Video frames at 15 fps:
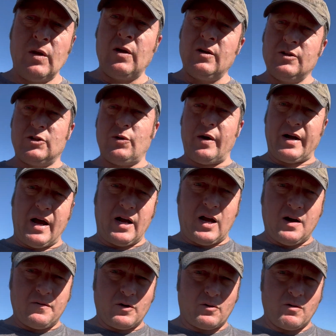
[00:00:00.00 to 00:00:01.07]
So I got
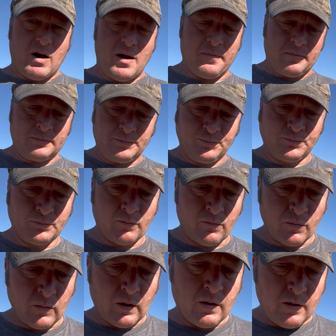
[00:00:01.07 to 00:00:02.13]
cover crop,
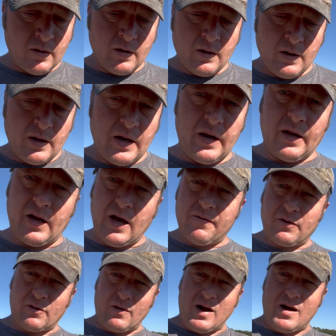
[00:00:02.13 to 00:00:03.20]
and the
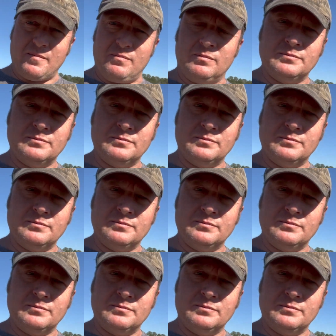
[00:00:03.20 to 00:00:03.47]
cover crop